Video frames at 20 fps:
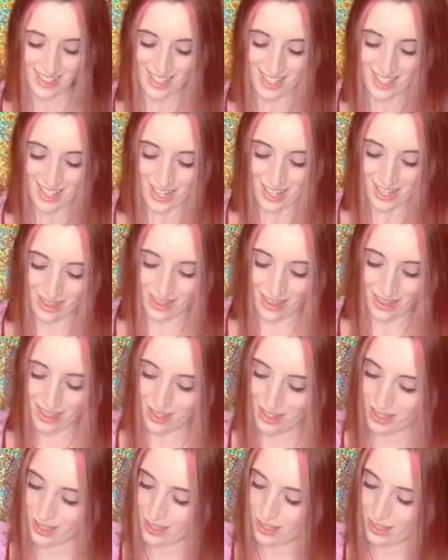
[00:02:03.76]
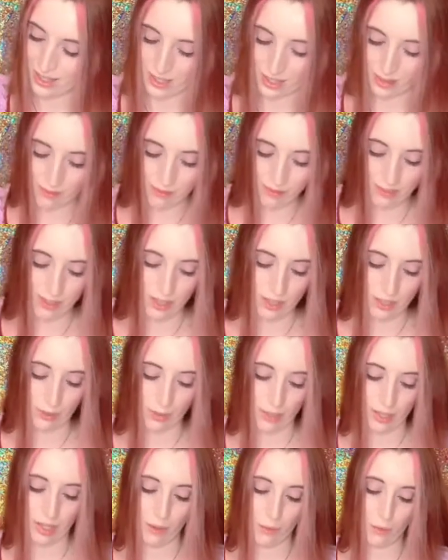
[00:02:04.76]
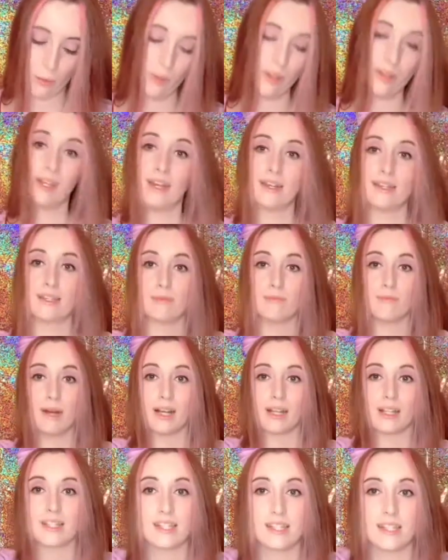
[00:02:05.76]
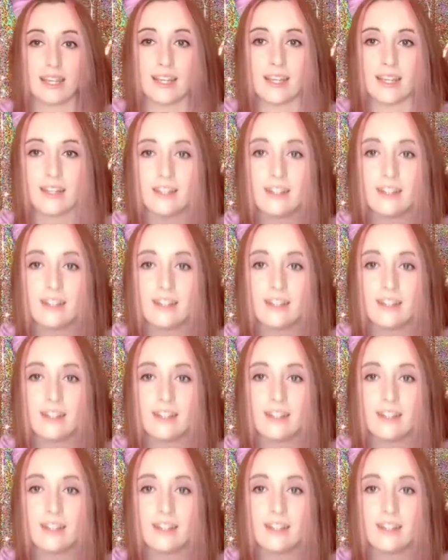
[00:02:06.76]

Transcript: And then, yep, we got one last box here.